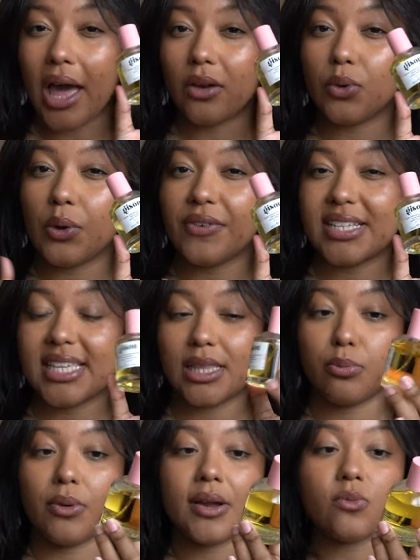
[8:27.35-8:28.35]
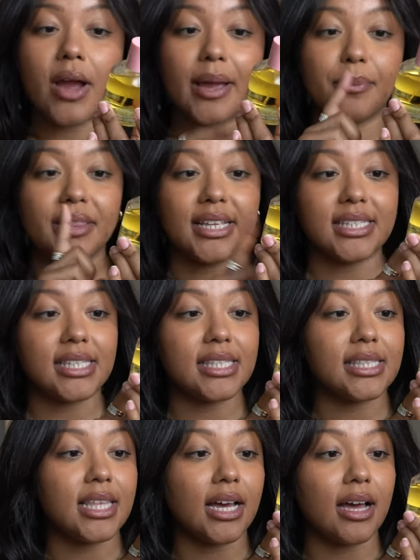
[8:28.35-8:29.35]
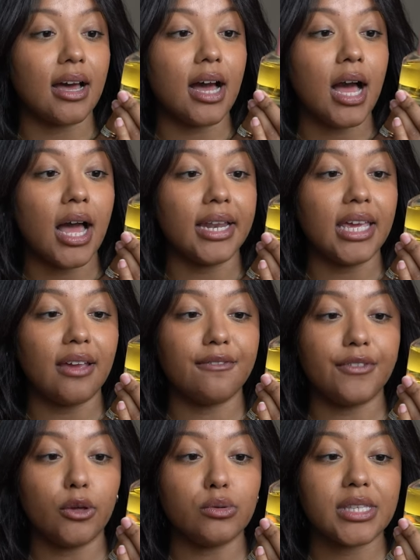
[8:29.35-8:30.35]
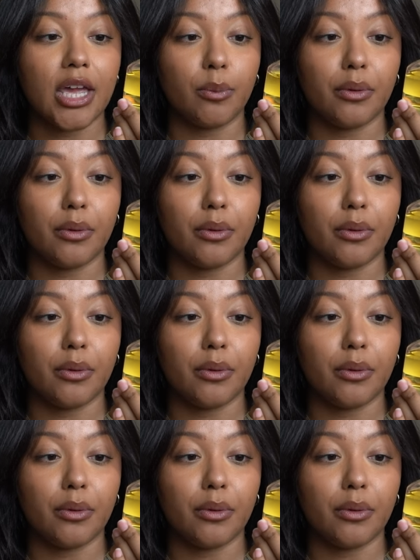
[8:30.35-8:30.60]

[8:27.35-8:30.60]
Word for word: I don't know if I said the brand right, but this is the honey infused hair